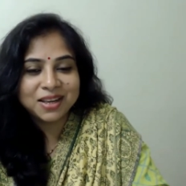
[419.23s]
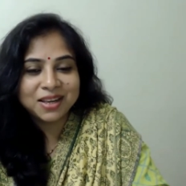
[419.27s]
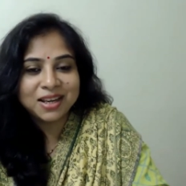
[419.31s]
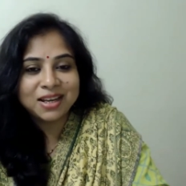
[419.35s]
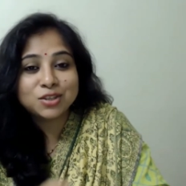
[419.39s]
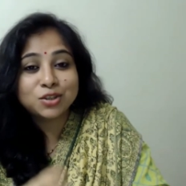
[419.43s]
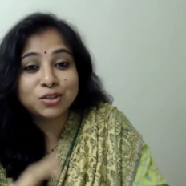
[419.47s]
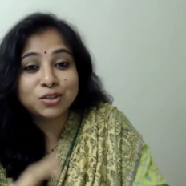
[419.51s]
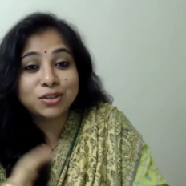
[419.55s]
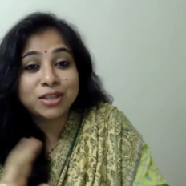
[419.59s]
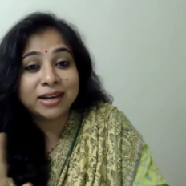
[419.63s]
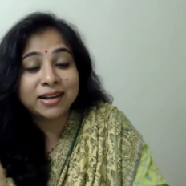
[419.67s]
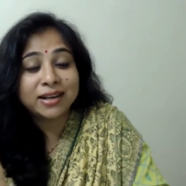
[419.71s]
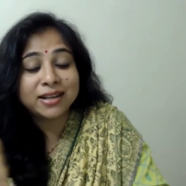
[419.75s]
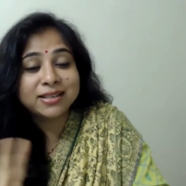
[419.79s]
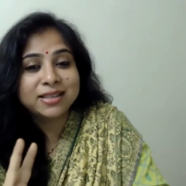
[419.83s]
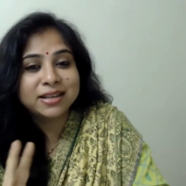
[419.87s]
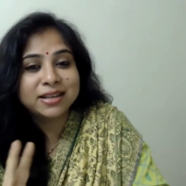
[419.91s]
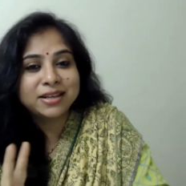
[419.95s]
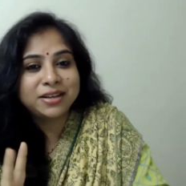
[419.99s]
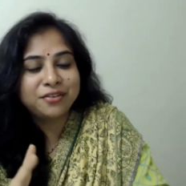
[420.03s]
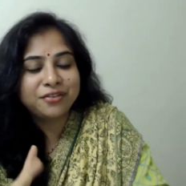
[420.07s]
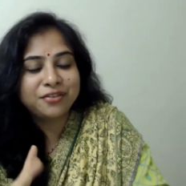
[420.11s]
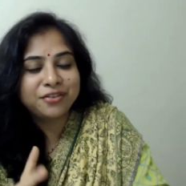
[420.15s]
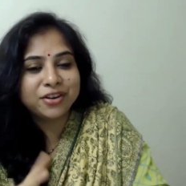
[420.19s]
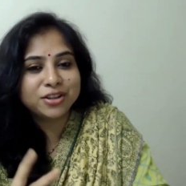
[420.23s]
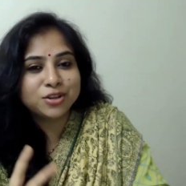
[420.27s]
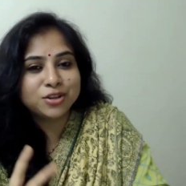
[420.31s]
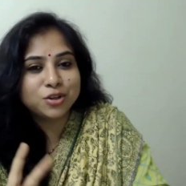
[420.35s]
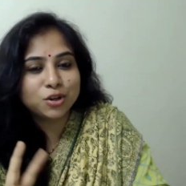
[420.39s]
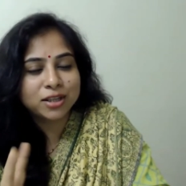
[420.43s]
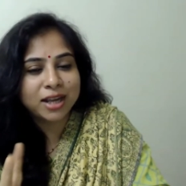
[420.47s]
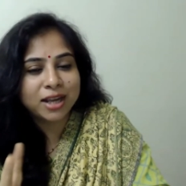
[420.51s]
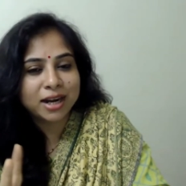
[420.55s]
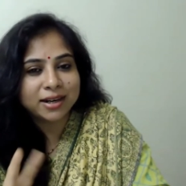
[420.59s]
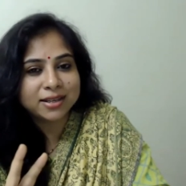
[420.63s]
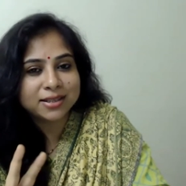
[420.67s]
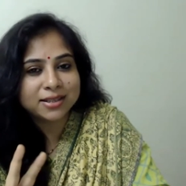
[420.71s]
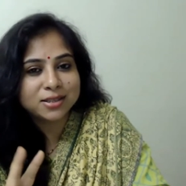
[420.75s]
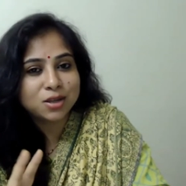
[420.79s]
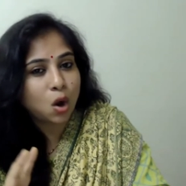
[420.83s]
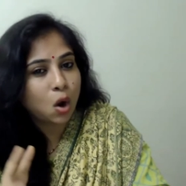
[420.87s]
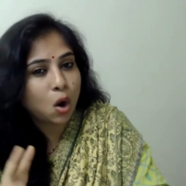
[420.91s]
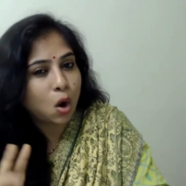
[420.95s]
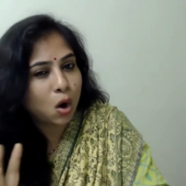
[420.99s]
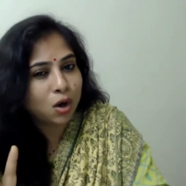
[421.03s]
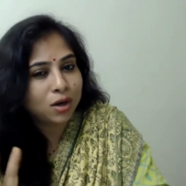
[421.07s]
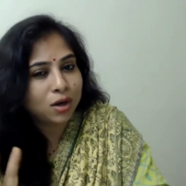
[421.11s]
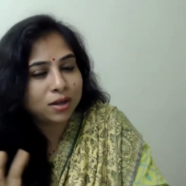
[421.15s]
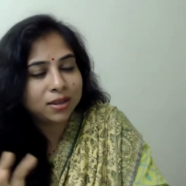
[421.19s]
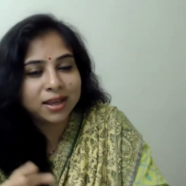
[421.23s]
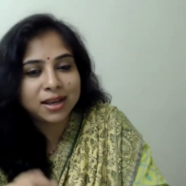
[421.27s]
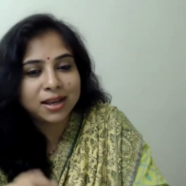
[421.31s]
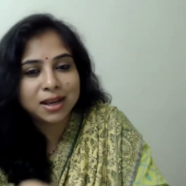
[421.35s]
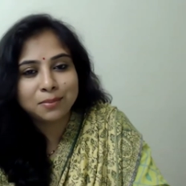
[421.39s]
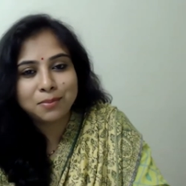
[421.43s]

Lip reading: So that is the difference, or that is the odd thing